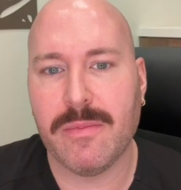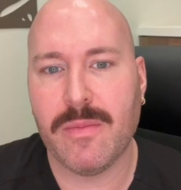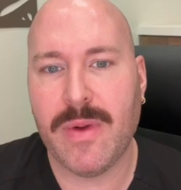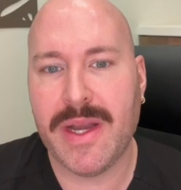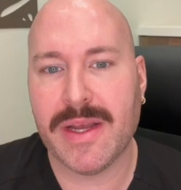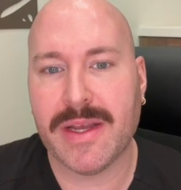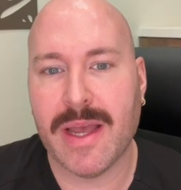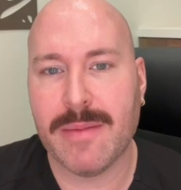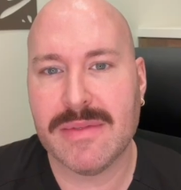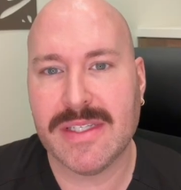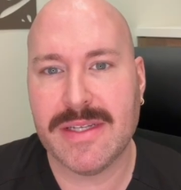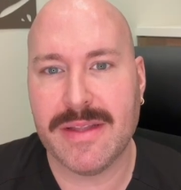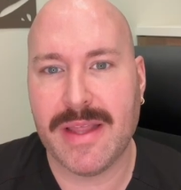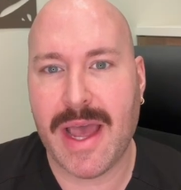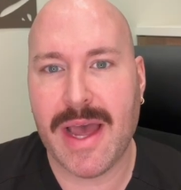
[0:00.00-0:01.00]
when it comes
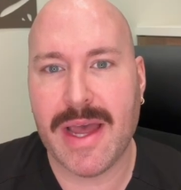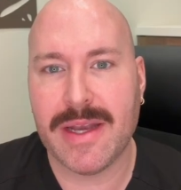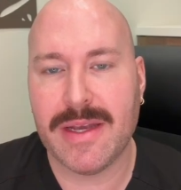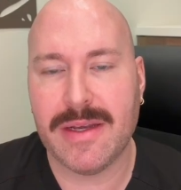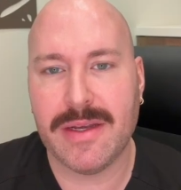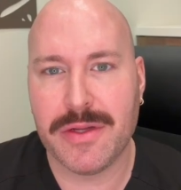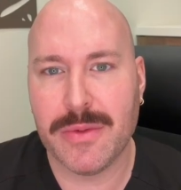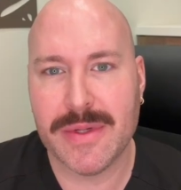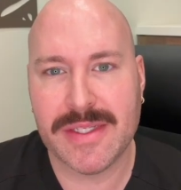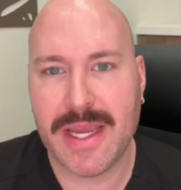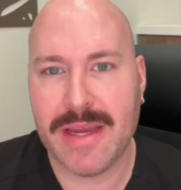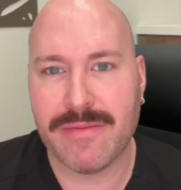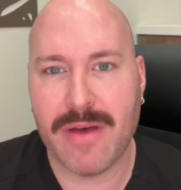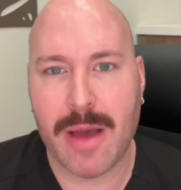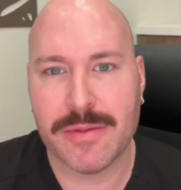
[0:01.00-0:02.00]
to that, do a
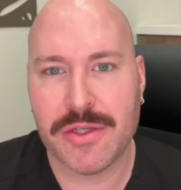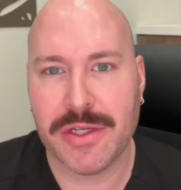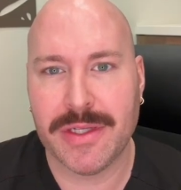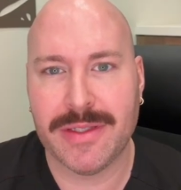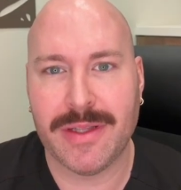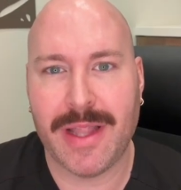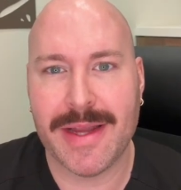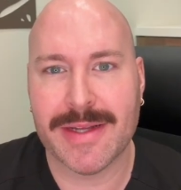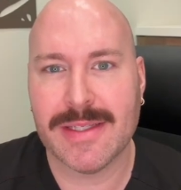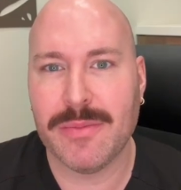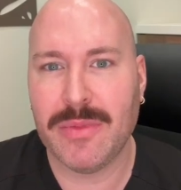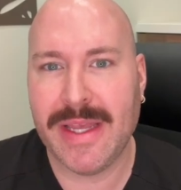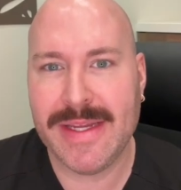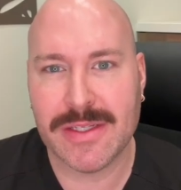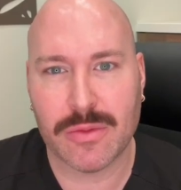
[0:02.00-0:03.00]
safe option like
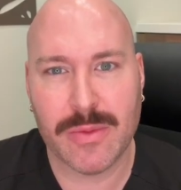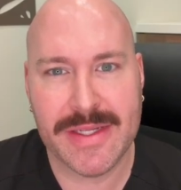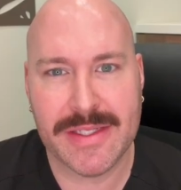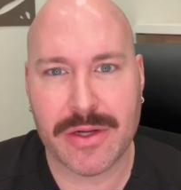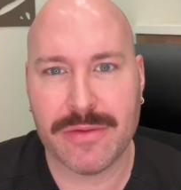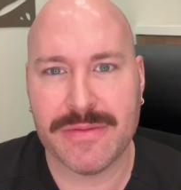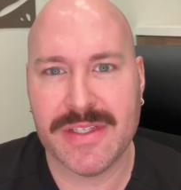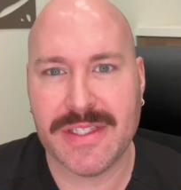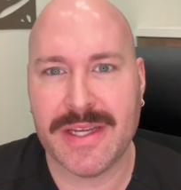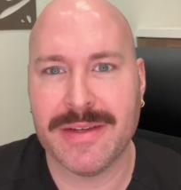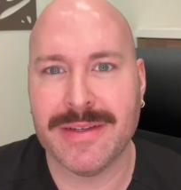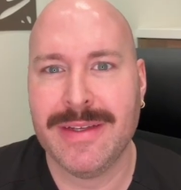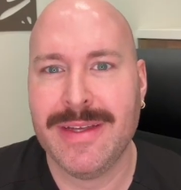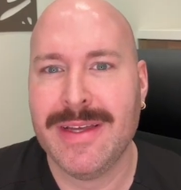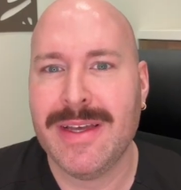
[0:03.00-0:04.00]
some laser
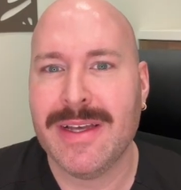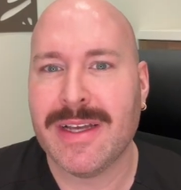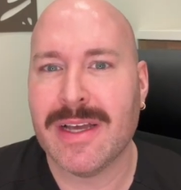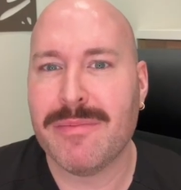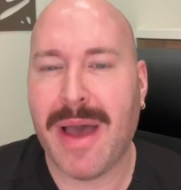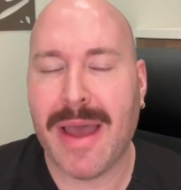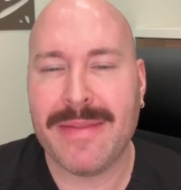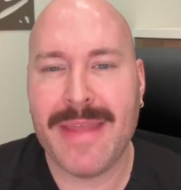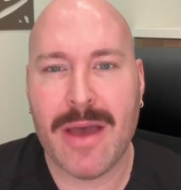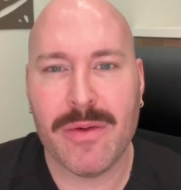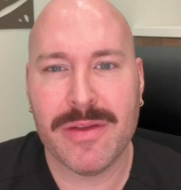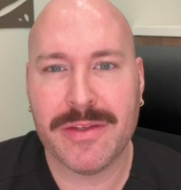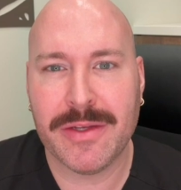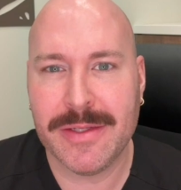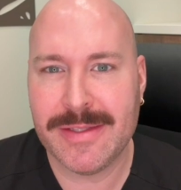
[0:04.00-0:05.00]
resurfacing, combine that
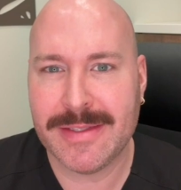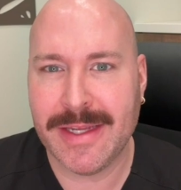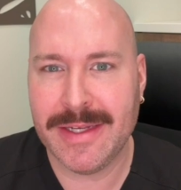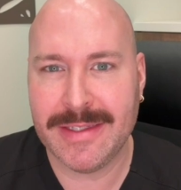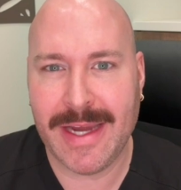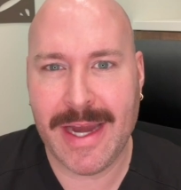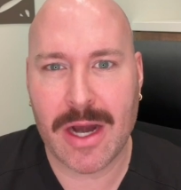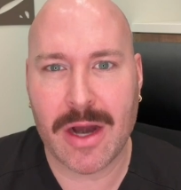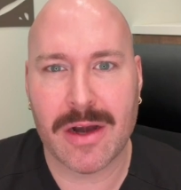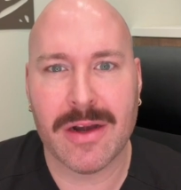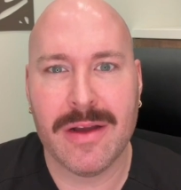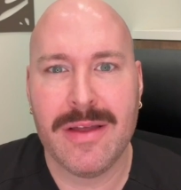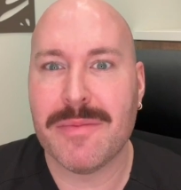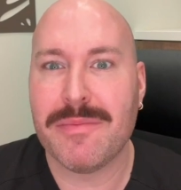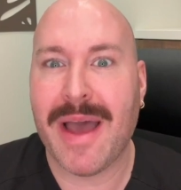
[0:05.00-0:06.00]
with good
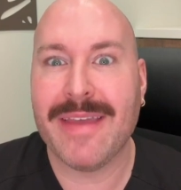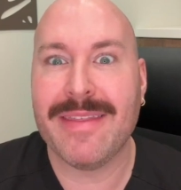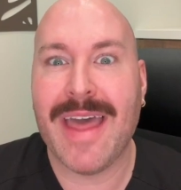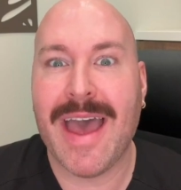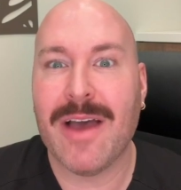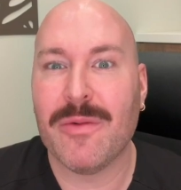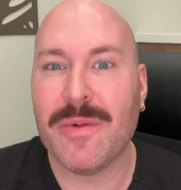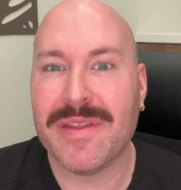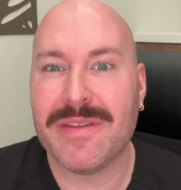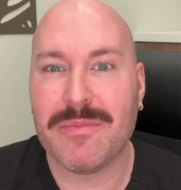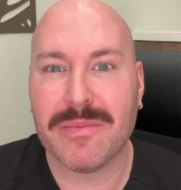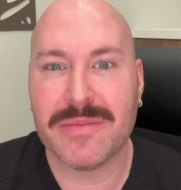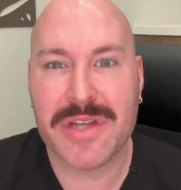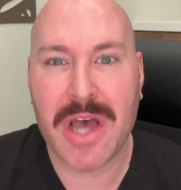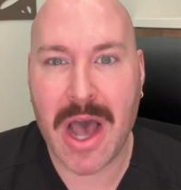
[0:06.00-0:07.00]
skincare, combine that
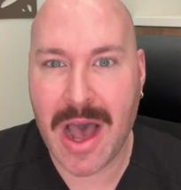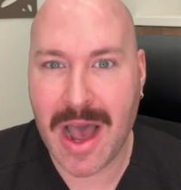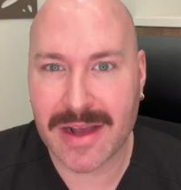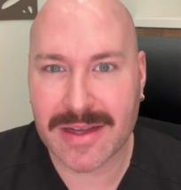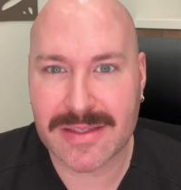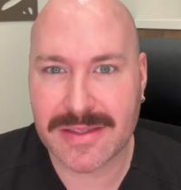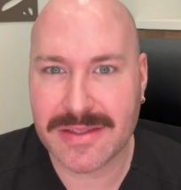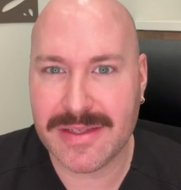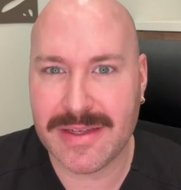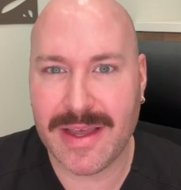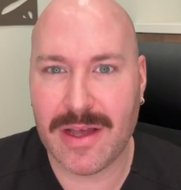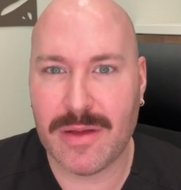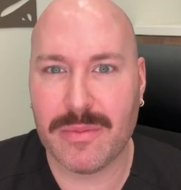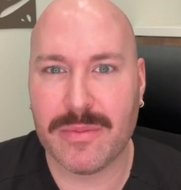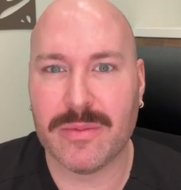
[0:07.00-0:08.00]
with tox to
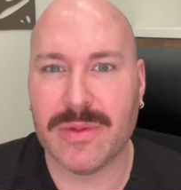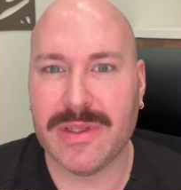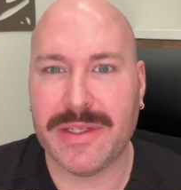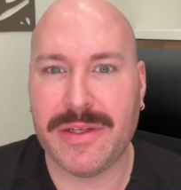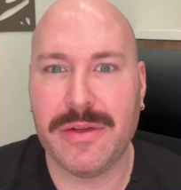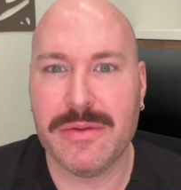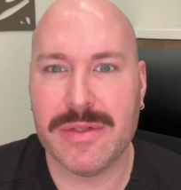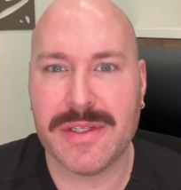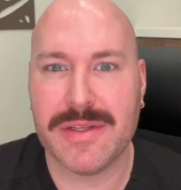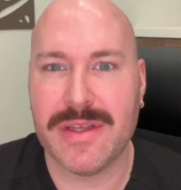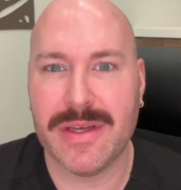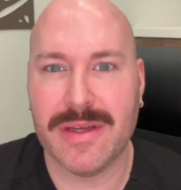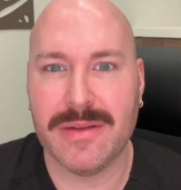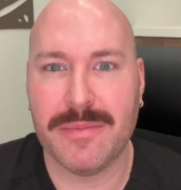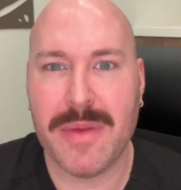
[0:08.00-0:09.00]
help reduce
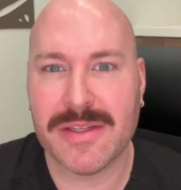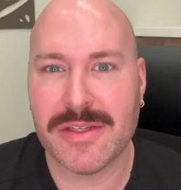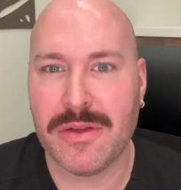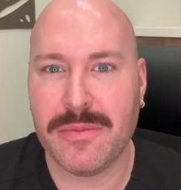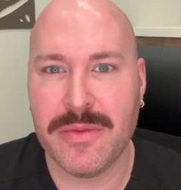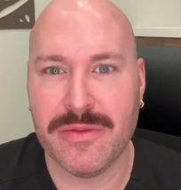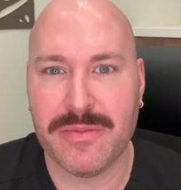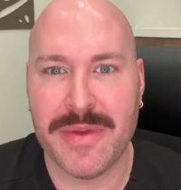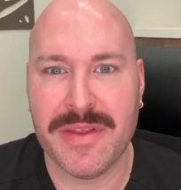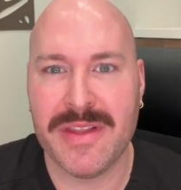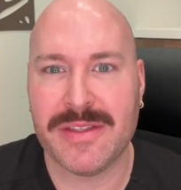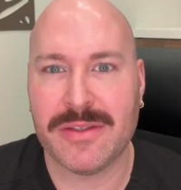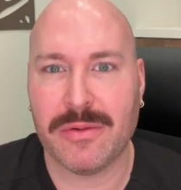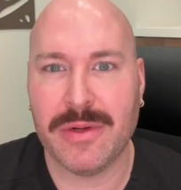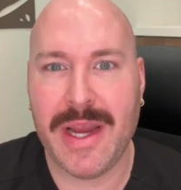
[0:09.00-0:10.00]
the muscle movement
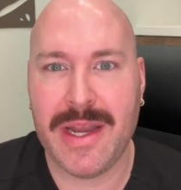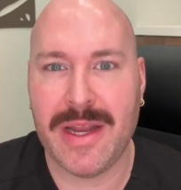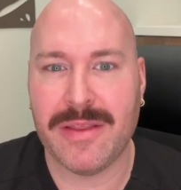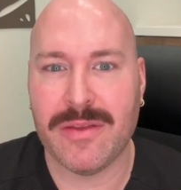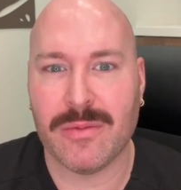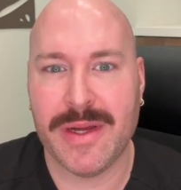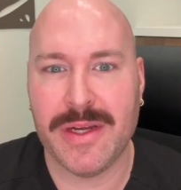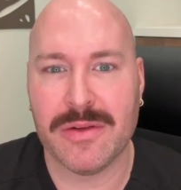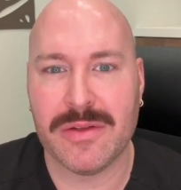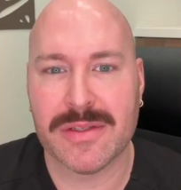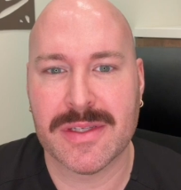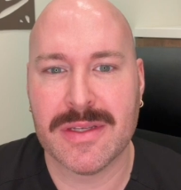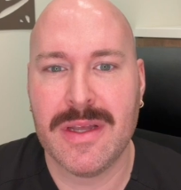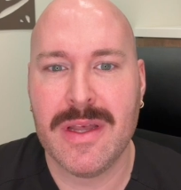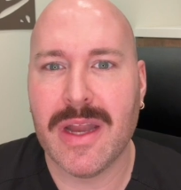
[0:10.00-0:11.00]
that's creating the
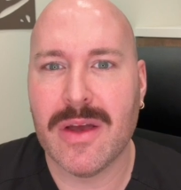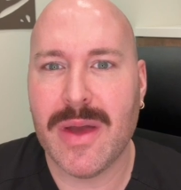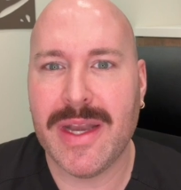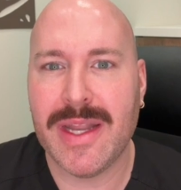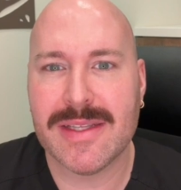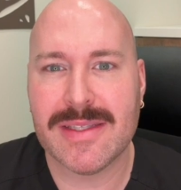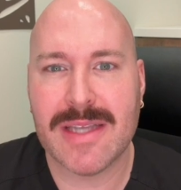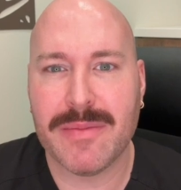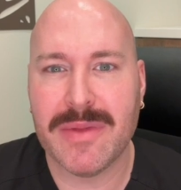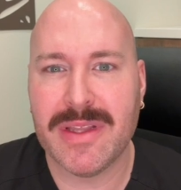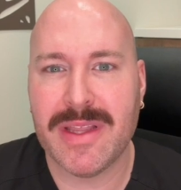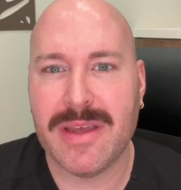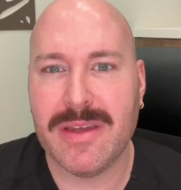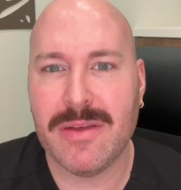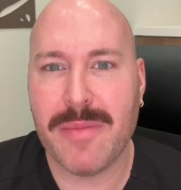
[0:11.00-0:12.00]
wrinkles. And it's
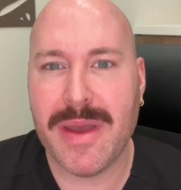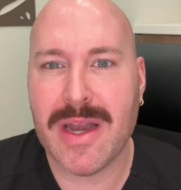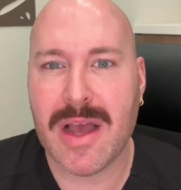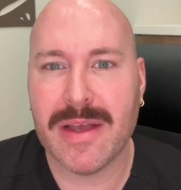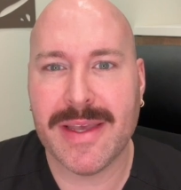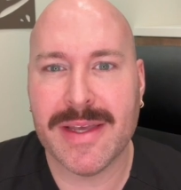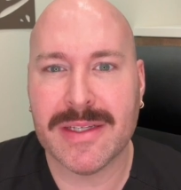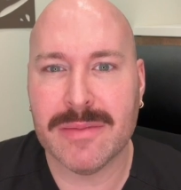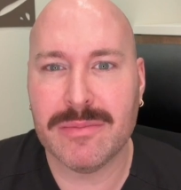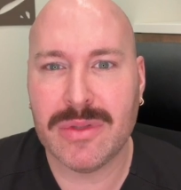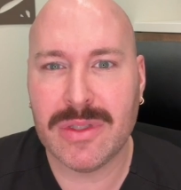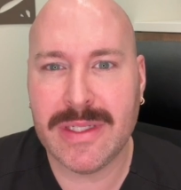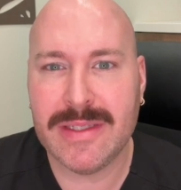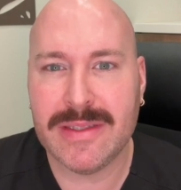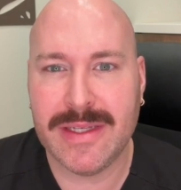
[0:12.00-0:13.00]
something that you may not get
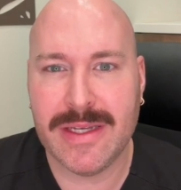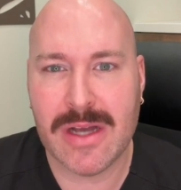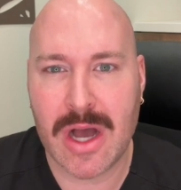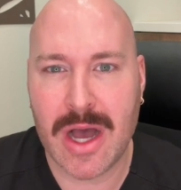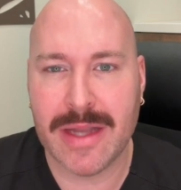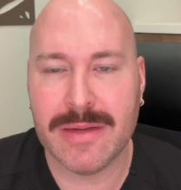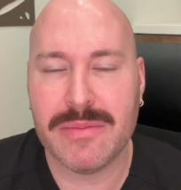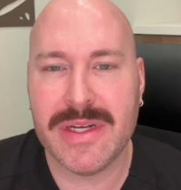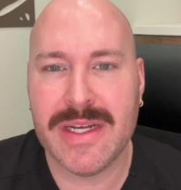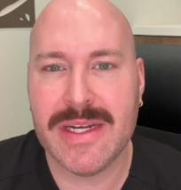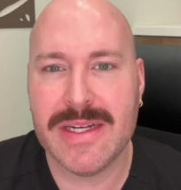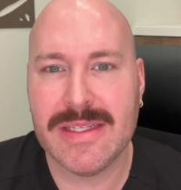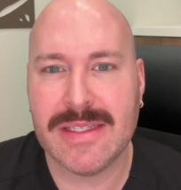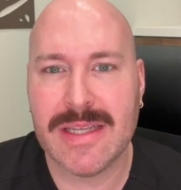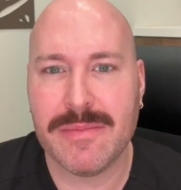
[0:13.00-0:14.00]
completely gone, but it
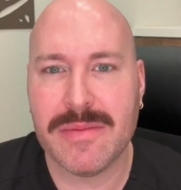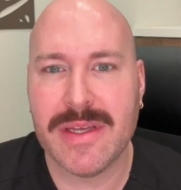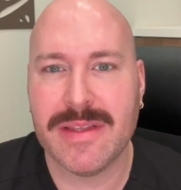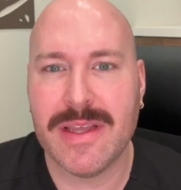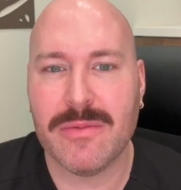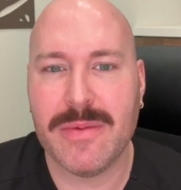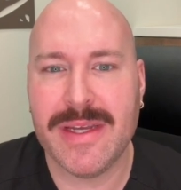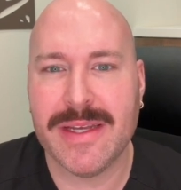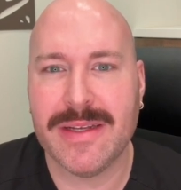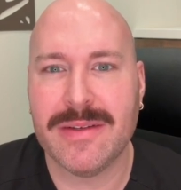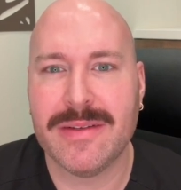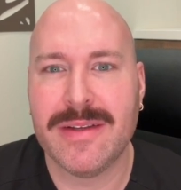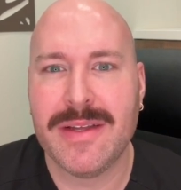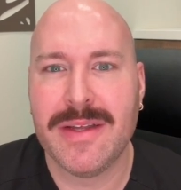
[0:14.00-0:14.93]
is something that we can